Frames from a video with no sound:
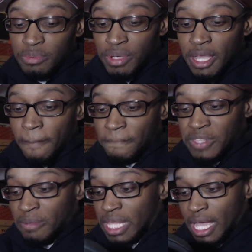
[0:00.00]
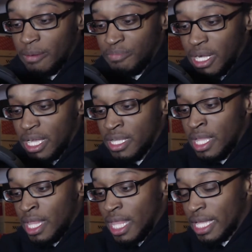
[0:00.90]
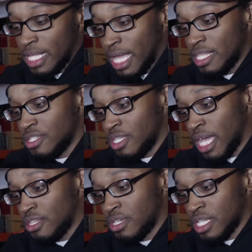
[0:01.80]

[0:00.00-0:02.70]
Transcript: But I'm like, bruh, like you